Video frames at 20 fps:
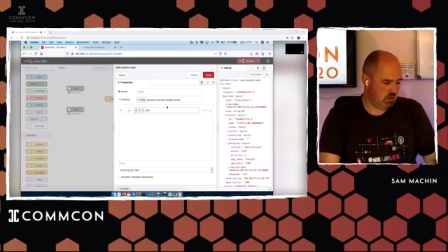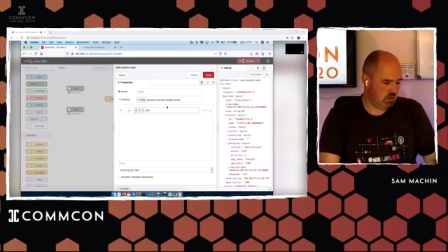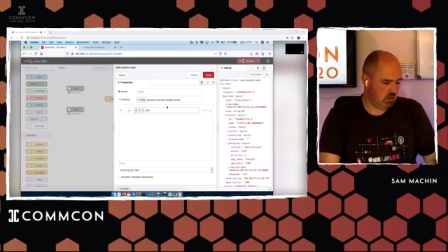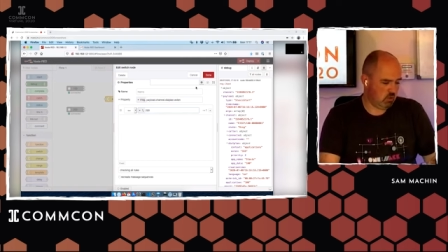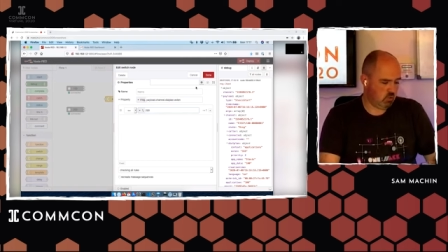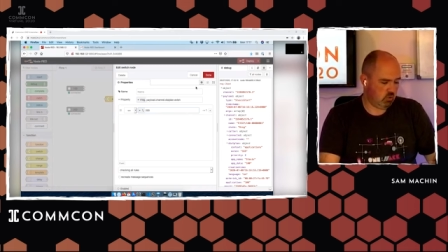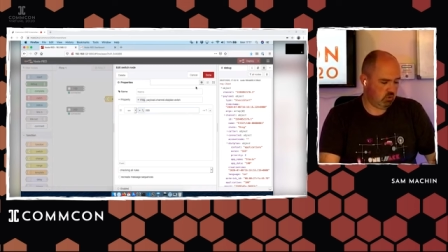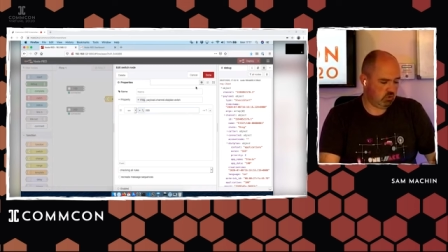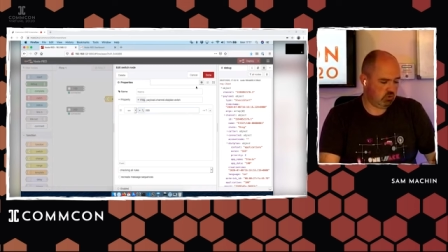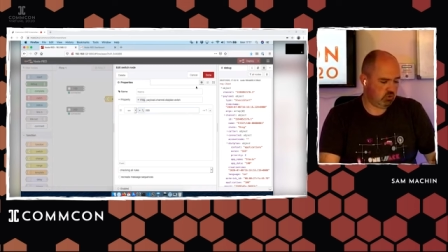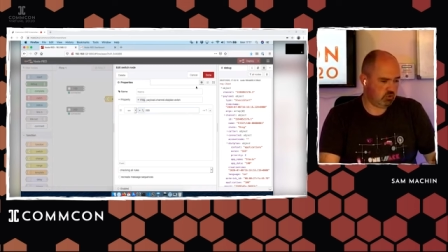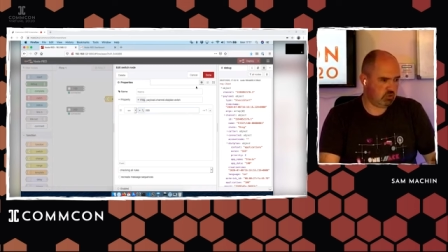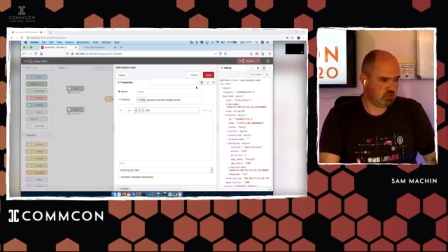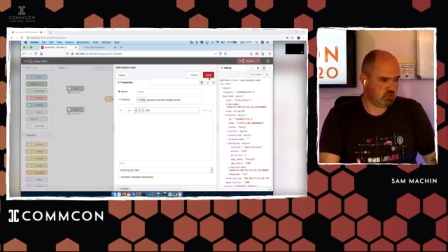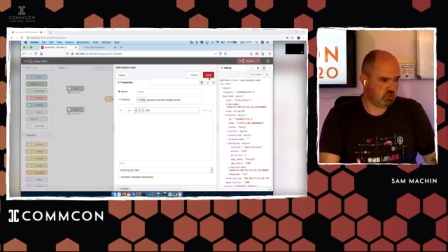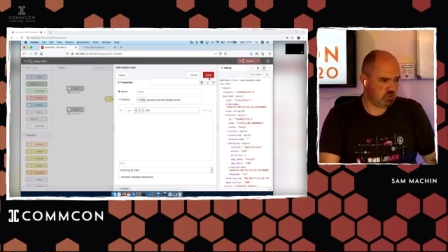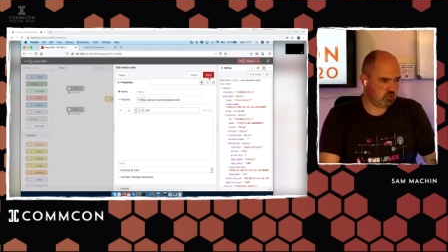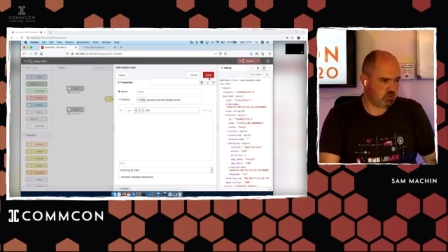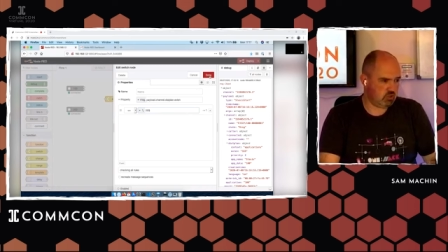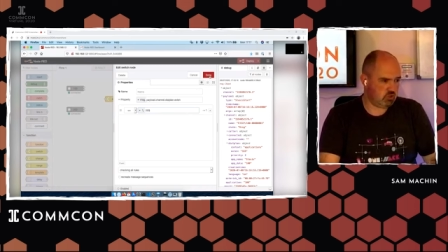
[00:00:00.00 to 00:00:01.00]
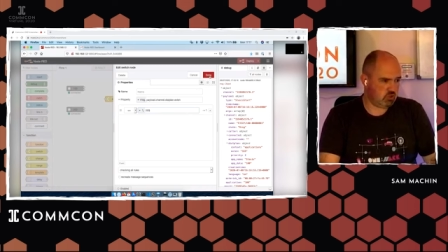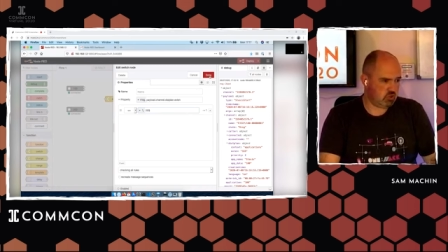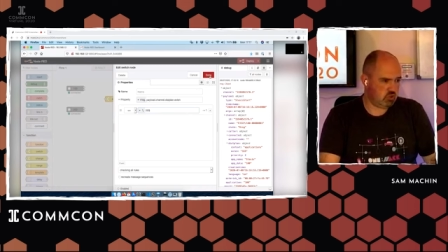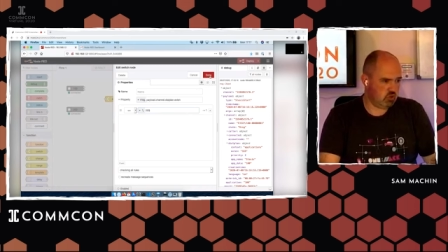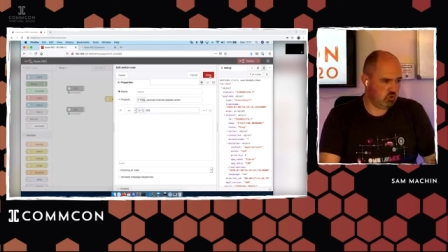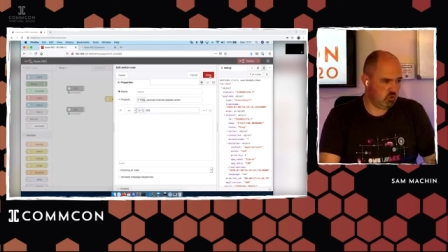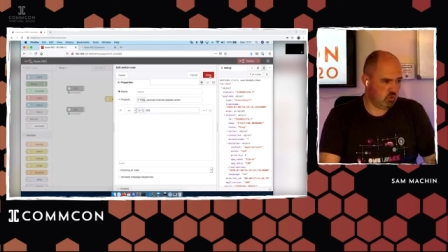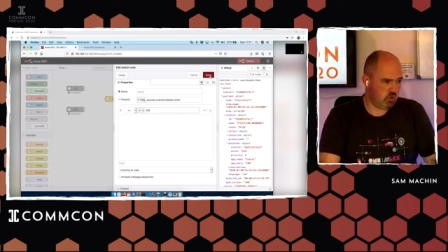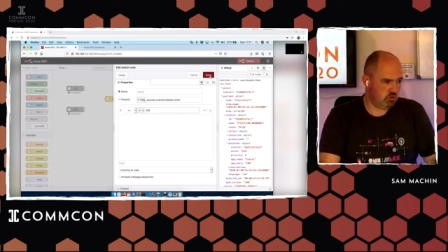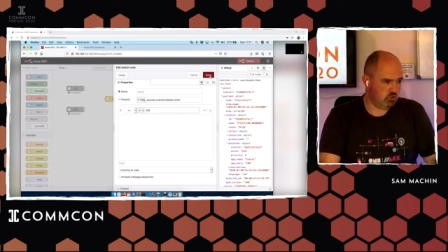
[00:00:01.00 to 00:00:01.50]
equals
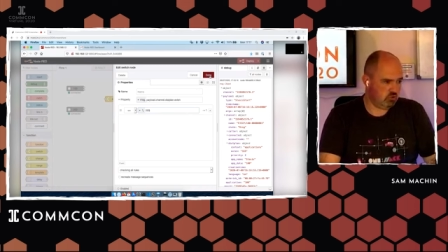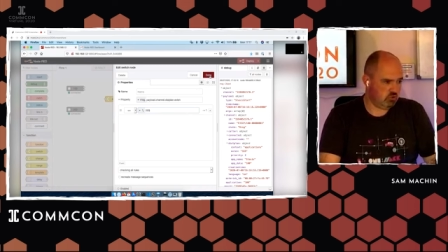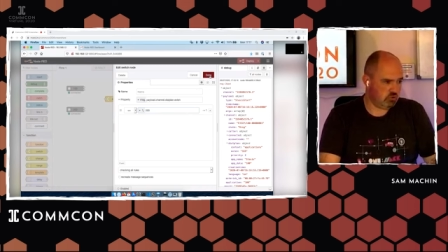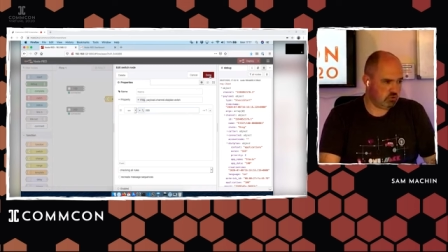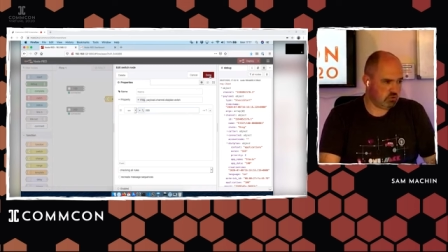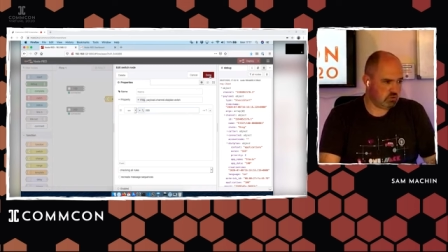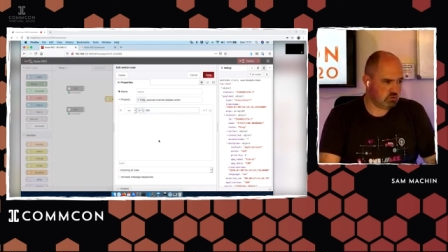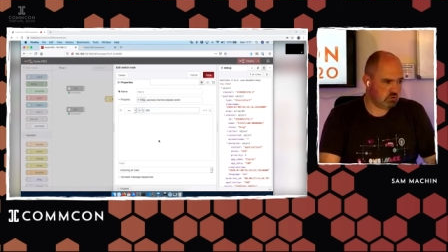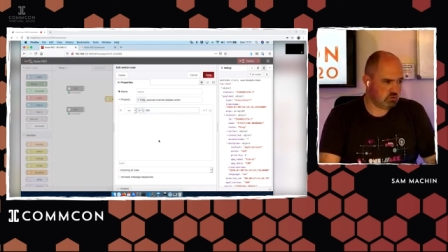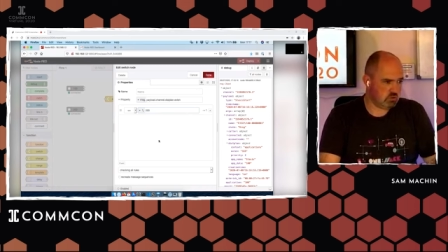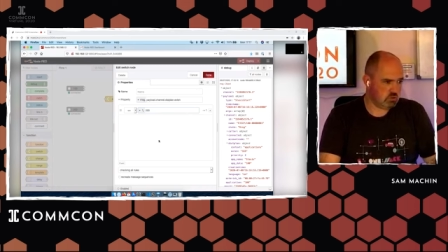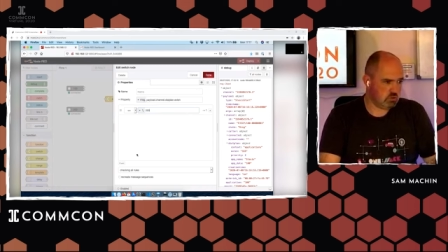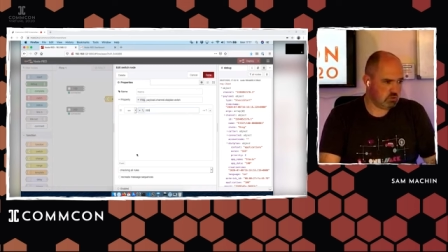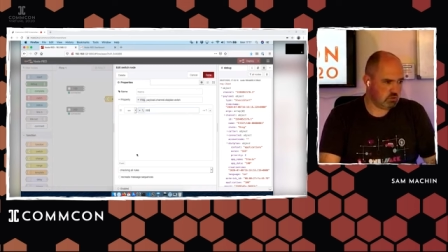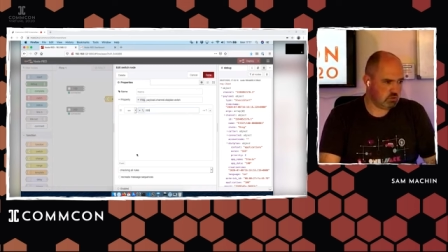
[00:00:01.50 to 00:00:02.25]
200,